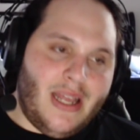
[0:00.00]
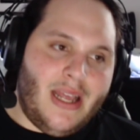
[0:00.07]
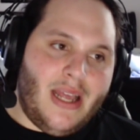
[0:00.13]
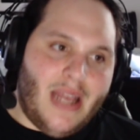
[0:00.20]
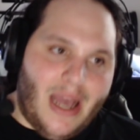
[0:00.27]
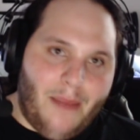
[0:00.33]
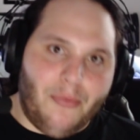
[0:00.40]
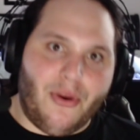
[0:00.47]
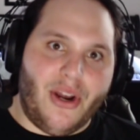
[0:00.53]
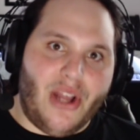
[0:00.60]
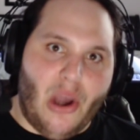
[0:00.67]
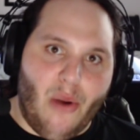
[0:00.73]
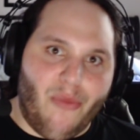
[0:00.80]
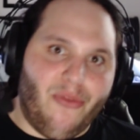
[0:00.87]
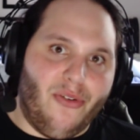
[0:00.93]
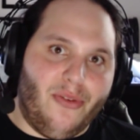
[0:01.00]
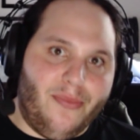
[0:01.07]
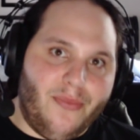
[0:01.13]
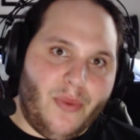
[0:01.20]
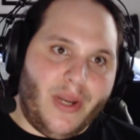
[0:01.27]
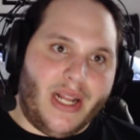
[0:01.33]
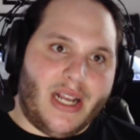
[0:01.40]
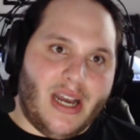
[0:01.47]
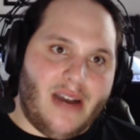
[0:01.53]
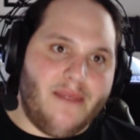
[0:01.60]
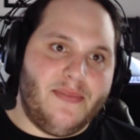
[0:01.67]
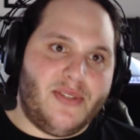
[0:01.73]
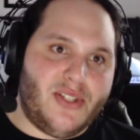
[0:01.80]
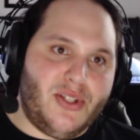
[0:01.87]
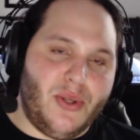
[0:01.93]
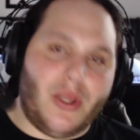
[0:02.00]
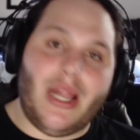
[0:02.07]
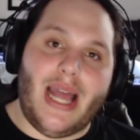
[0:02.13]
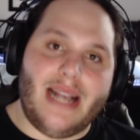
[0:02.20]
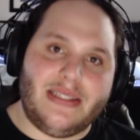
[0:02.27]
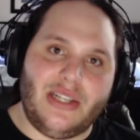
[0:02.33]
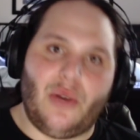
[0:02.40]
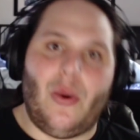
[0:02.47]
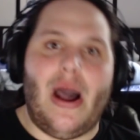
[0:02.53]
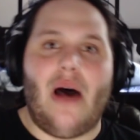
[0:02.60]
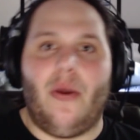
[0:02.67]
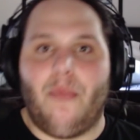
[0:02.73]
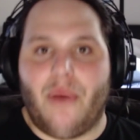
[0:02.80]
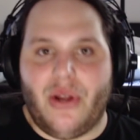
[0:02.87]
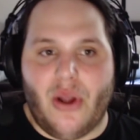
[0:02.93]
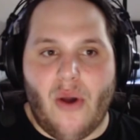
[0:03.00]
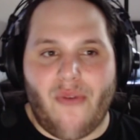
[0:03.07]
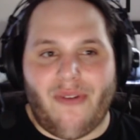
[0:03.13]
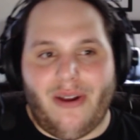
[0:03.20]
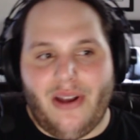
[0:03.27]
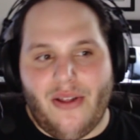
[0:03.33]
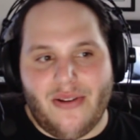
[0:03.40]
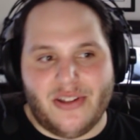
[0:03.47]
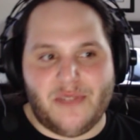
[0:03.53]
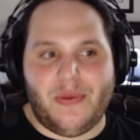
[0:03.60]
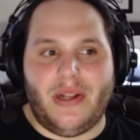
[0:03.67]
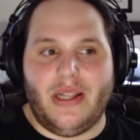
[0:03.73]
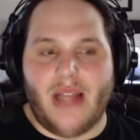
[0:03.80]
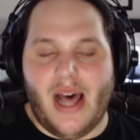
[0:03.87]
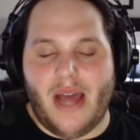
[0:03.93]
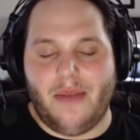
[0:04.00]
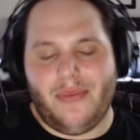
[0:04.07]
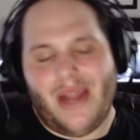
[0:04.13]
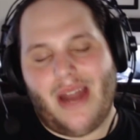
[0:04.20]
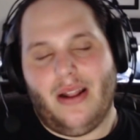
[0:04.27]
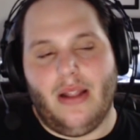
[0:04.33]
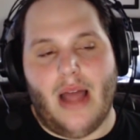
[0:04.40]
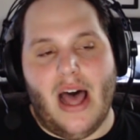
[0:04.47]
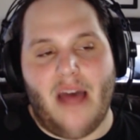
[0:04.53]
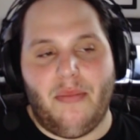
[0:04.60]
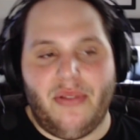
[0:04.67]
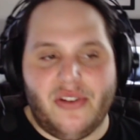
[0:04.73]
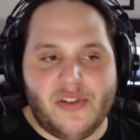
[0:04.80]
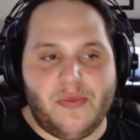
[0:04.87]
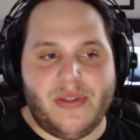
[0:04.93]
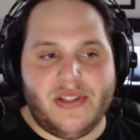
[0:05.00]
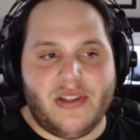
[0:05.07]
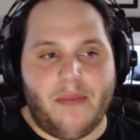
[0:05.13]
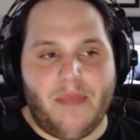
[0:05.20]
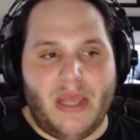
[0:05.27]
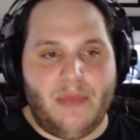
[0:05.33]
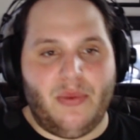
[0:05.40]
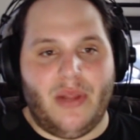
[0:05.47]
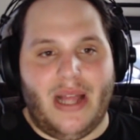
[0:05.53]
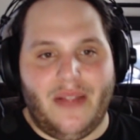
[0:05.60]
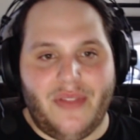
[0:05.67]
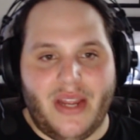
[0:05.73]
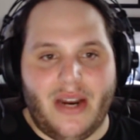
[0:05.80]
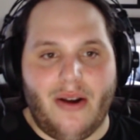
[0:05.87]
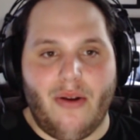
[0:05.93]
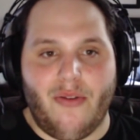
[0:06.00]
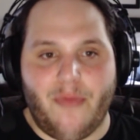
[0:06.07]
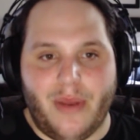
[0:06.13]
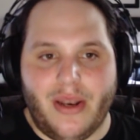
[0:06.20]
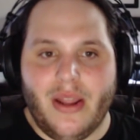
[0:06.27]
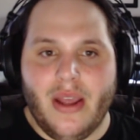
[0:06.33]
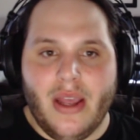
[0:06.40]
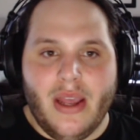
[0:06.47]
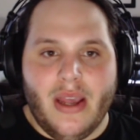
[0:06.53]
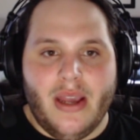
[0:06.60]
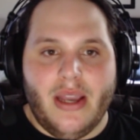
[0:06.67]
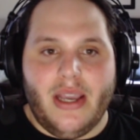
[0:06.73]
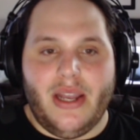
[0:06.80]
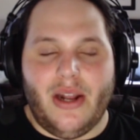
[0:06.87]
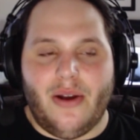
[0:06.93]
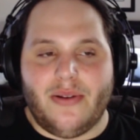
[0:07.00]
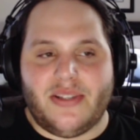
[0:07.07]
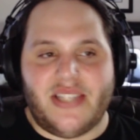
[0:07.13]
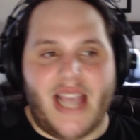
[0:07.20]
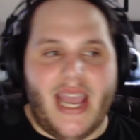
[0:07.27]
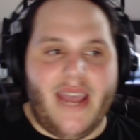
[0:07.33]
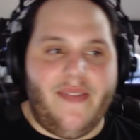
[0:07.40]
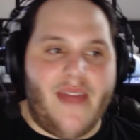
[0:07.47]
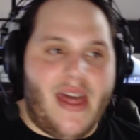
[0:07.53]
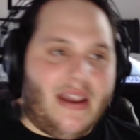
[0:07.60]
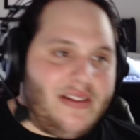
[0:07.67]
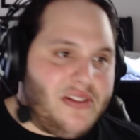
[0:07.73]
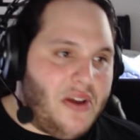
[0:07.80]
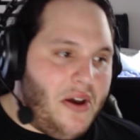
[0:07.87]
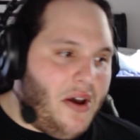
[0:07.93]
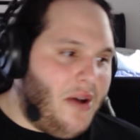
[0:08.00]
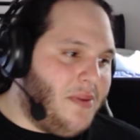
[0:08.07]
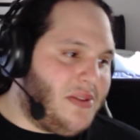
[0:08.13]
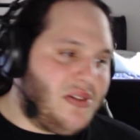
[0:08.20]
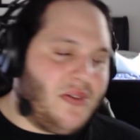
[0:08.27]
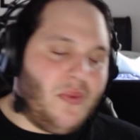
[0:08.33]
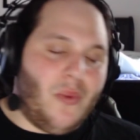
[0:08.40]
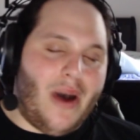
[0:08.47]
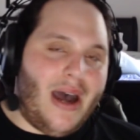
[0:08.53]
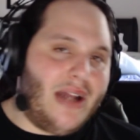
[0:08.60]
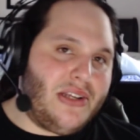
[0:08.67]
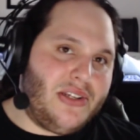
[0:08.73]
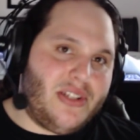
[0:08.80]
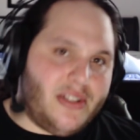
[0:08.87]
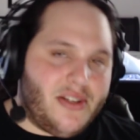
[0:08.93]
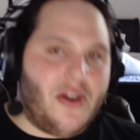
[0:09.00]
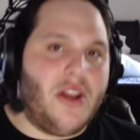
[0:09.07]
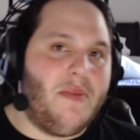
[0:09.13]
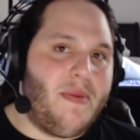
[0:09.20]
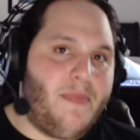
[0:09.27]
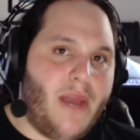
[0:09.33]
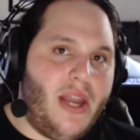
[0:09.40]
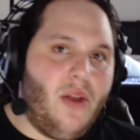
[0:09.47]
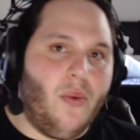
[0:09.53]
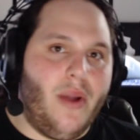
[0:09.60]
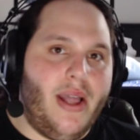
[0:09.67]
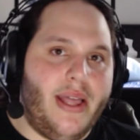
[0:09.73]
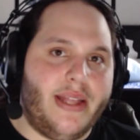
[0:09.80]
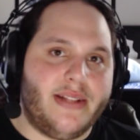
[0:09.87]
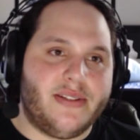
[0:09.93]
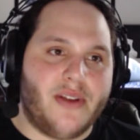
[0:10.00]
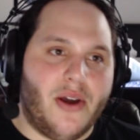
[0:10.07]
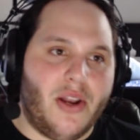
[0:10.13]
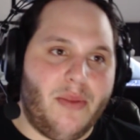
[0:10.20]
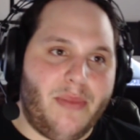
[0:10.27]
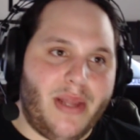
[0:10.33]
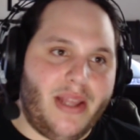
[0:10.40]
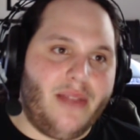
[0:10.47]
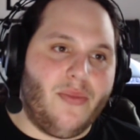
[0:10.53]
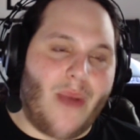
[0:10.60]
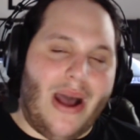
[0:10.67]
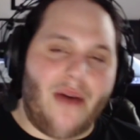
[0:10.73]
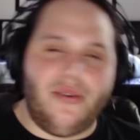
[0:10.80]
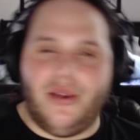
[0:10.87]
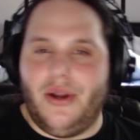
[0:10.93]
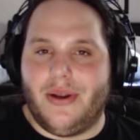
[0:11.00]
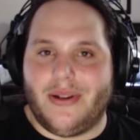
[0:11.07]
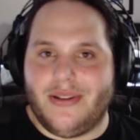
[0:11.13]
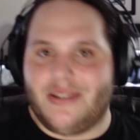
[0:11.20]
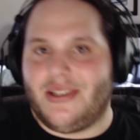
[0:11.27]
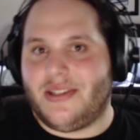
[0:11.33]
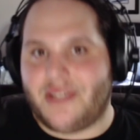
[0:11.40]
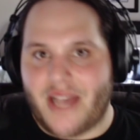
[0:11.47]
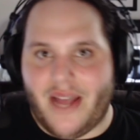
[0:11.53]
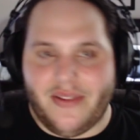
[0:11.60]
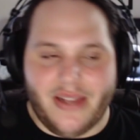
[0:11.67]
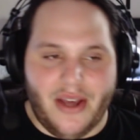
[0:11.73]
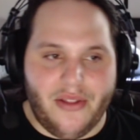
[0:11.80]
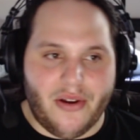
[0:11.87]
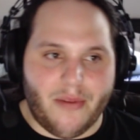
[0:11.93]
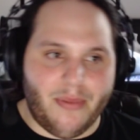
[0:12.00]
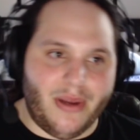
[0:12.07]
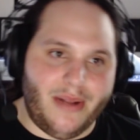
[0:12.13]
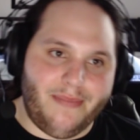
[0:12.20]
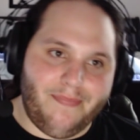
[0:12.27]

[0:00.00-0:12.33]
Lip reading: I'm pretty hopeful. When it comes to Classic WoW, I'm pretty hopeful. I know there's been not a lot, but there's been some people out there who've been, you know, saying that it's going to be pay to win, it's going to be WoW tokens, this, that, and the other. But